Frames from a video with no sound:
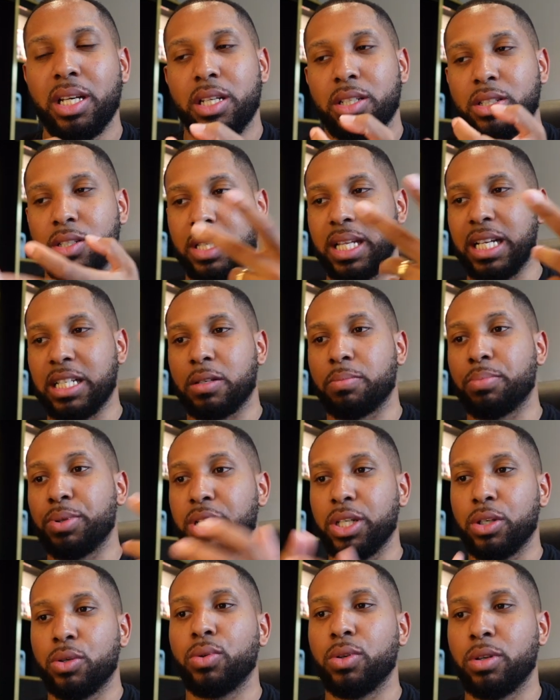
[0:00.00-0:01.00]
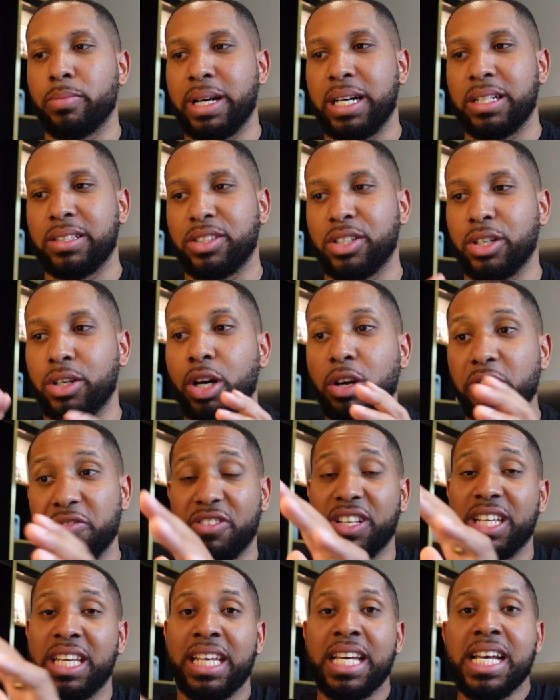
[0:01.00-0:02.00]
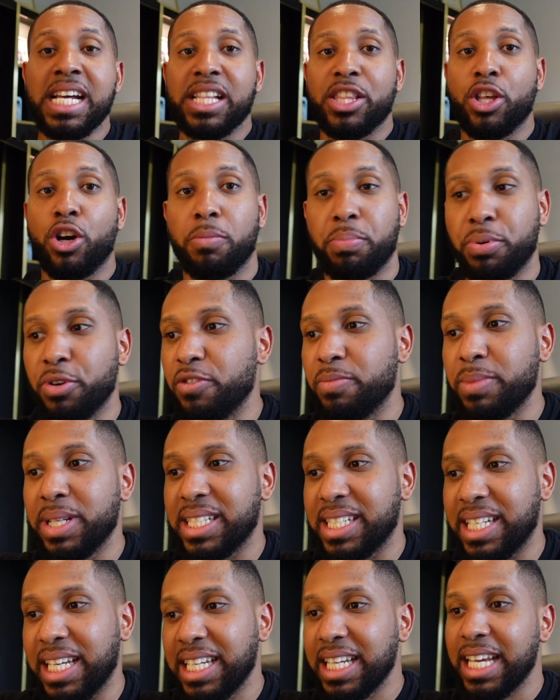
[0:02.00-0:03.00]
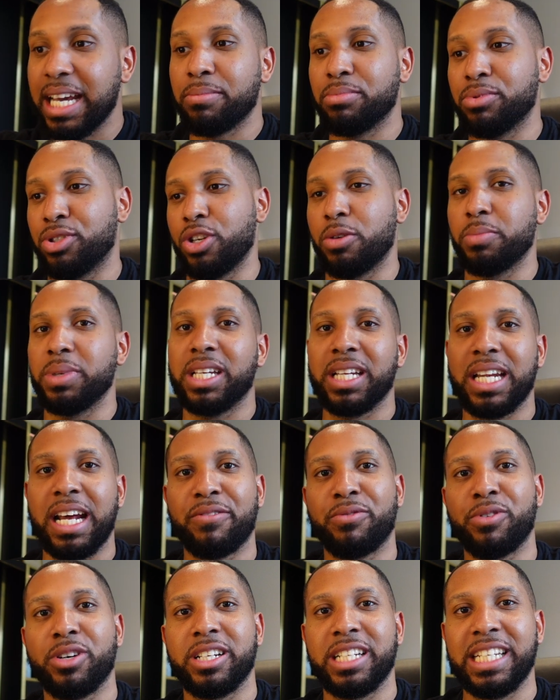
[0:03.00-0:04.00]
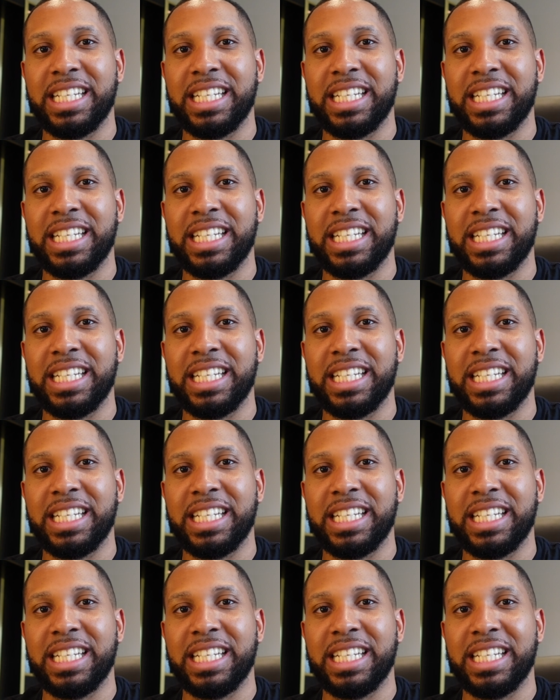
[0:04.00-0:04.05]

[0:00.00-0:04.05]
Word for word: So that's a pretty cool amount. So hopefully they'll approve me and say, yep, Tomi can have one.